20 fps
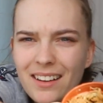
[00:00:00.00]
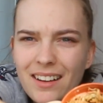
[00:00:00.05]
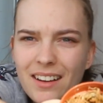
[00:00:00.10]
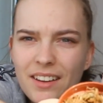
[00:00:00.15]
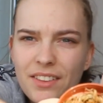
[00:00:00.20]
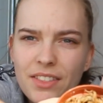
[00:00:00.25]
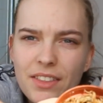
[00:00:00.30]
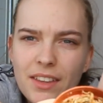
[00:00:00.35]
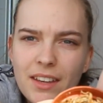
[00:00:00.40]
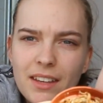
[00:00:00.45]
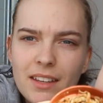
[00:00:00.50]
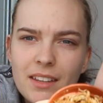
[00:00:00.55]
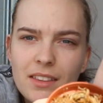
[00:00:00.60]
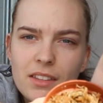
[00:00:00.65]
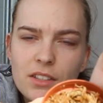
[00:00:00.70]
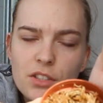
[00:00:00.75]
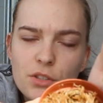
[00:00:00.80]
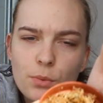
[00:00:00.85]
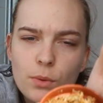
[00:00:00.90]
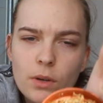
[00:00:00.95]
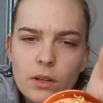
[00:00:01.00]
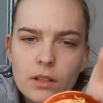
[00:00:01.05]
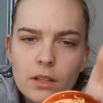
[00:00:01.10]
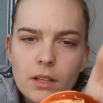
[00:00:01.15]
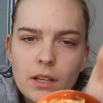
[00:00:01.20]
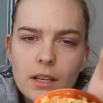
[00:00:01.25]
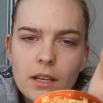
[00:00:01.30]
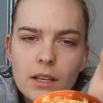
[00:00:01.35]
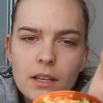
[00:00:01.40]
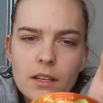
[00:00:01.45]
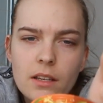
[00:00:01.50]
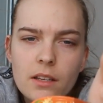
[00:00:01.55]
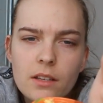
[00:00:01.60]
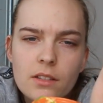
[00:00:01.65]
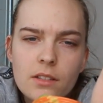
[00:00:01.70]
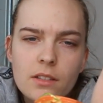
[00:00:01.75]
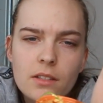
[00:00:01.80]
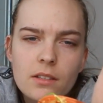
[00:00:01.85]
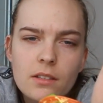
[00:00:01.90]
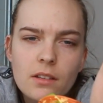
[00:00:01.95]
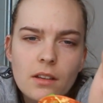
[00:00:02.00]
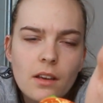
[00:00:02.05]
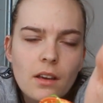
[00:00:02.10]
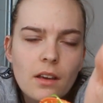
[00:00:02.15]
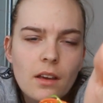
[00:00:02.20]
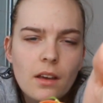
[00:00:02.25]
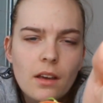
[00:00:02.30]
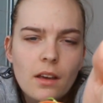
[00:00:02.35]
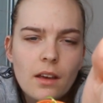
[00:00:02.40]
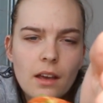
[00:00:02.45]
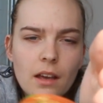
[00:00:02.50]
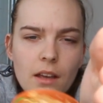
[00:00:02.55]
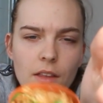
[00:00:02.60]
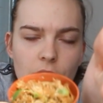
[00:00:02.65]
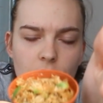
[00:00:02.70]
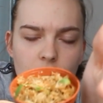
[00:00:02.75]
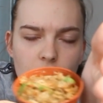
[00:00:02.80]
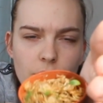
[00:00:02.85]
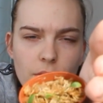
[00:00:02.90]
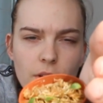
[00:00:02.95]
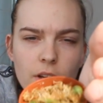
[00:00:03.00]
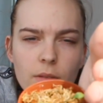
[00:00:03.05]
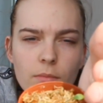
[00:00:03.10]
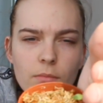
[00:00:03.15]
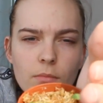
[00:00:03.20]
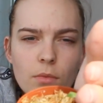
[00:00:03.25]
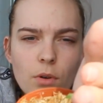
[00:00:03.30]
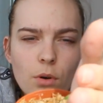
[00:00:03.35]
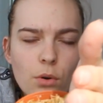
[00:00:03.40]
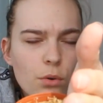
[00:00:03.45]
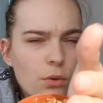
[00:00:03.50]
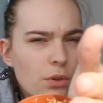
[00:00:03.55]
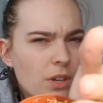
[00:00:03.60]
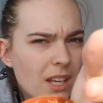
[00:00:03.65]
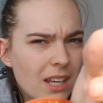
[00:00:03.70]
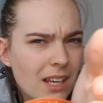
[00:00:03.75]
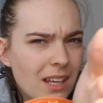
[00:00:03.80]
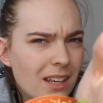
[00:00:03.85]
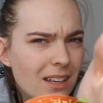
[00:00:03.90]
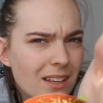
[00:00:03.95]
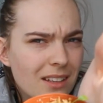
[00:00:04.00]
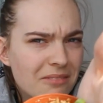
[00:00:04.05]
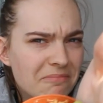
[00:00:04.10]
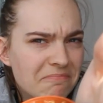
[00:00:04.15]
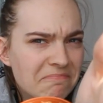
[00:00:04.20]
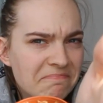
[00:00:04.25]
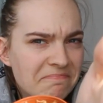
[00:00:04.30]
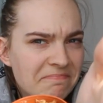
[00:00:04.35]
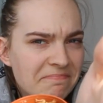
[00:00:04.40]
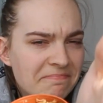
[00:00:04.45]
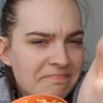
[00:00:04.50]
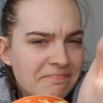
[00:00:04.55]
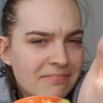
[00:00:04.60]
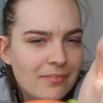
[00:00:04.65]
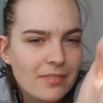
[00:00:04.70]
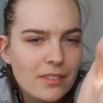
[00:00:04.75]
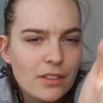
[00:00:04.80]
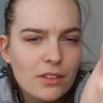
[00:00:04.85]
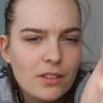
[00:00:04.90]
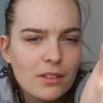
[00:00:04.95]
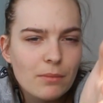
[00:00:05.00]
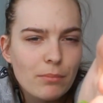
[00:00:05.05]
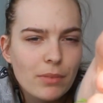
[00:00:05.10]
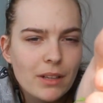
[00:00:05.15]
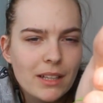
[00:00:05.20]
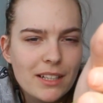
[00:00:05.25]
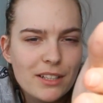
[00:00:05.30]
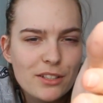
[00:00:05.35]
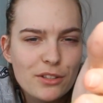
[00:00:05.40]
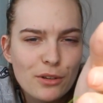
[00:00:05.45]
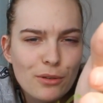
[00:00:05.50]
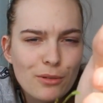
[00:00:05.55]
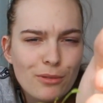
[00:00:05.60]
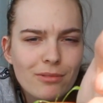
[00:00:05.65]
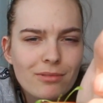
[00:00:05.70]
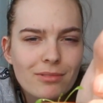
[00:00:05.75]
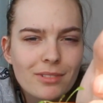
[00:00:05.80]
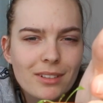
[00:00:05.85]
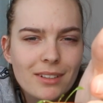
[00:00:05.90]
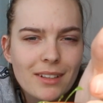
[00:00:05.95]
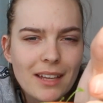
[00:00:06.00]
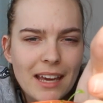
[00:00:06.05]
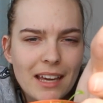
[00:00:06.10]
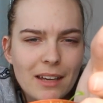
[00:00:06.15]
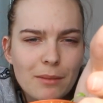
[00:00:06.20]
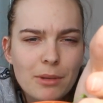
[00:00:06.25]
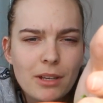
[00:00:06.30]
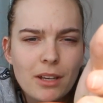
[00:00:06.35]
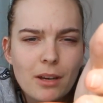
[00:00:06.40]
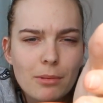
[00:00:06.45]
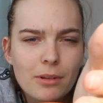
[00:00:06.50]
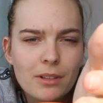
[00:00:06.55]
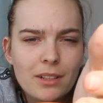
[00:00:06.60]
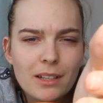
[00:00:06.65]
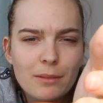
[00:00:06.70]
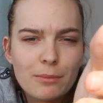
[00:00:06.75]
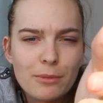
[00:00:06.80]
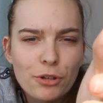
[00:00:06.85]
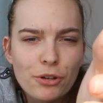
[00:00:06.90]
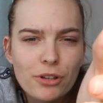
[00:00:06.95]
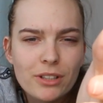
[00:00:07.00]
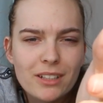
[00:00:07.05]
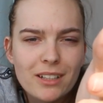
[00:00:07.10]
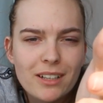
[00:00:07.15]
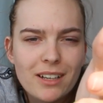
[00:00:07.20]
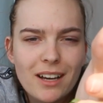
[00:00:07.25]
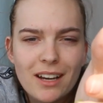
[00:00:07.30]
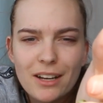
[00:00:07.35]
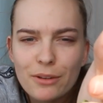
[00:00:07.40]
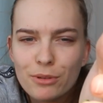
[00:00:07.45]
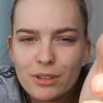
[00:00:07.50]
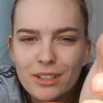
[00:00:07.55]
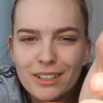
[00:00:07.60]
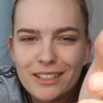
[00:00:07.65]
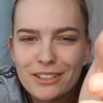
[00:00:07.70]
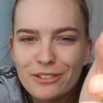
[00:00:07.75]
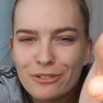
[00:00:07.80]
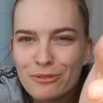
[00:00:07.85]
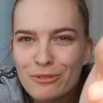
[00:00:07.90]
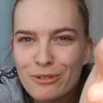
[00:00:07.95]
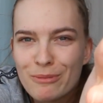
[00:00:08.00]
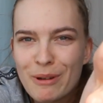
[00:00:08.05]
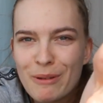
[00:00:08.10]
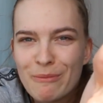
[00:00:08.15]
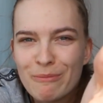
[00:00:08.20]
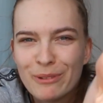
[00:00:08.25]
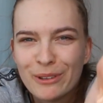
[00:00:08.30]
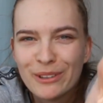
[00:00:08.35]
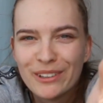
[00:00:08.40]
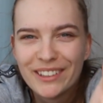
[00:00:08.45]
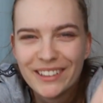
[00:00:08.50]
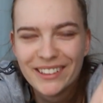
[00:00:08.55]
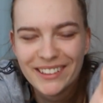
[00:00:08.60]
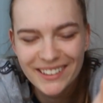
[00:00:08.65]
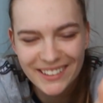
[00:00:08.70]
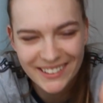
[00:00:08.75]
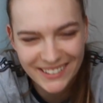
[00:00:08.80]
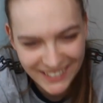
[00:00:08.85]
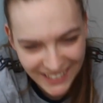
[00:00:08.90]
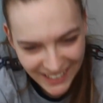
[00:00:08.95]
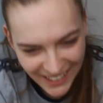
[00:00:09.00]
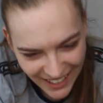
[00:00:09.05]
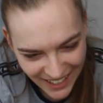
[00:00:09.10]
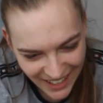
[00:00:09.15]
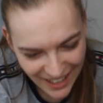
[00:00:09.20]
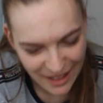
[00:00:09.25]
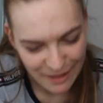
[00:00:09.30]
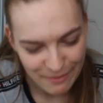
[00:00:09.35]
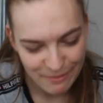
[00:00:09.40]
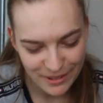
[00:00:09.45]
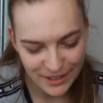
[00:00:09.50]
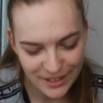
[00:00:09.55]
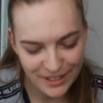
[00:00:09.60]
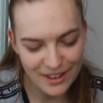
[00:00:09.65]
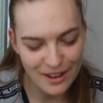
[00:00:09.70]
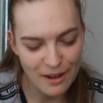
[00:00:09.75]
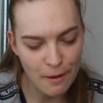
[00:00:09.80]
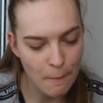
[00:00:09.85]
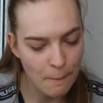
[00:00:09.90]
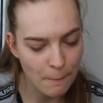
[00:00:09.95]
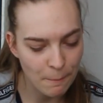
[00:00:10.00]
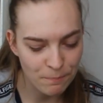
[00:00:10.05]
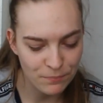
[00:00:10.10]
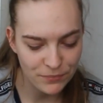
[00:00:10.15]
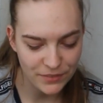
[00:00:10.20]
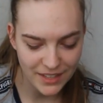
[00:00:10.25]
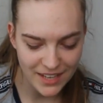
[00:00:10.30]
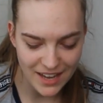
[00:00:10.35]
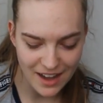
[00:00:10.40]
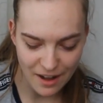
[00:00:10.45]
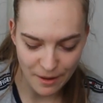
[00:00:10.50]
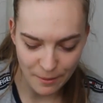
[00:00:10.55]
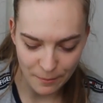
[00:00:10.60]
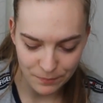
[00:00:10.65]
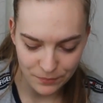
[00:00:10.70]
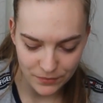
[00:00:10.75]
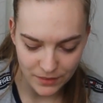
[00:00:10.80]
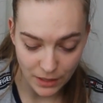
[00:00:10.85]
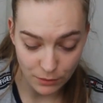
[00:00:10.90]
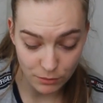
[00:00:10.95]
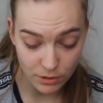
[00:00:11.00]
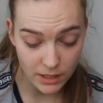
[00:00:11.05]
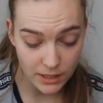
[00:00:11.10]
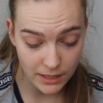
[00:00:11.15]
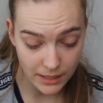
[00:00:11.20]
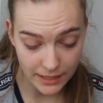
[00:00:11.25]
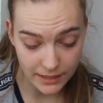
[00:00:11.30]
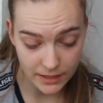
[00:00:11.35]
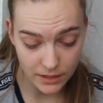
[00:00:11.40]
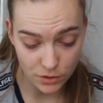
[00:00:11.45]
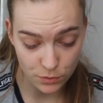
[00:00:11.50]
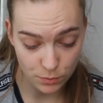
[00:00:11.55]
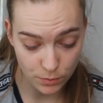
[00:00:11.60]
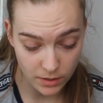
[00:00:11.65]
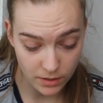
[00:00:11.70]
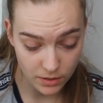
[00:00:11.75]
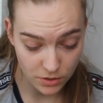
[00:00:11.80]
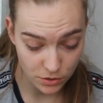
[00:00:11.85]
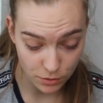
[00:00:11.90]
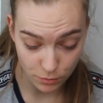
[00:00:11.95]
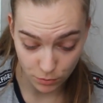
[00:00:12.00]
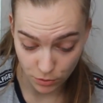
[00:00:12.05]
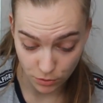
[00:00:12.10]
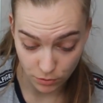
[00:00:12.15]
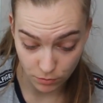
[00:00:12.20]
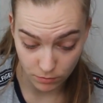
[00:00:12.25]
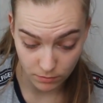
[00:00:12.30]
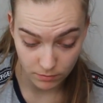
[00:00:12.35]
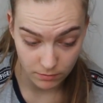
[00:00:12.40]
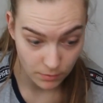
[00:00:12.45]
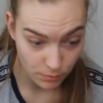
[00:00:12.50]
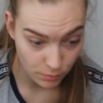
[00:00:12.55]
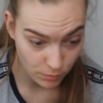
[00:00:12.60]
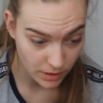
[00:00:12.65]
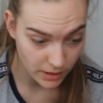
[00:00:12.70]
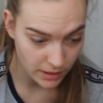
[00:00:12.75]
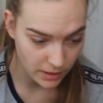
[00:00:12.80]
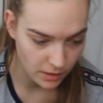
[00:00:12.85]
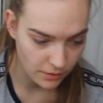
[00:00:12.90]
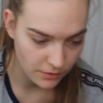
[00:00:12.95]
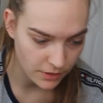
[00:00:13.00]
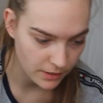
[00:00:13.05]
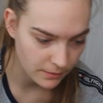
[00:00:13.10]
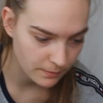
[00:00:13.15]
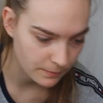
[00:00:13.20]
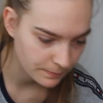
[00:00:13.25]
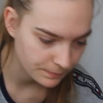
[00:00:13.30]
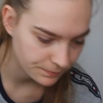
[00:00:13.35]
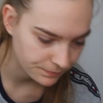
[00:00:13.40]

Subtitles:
I think this one is Anthurium hooki. Please don't hang me up on it, Miranda. I really don't remember. But yeah, I really like this one. It's so cute. Really love it.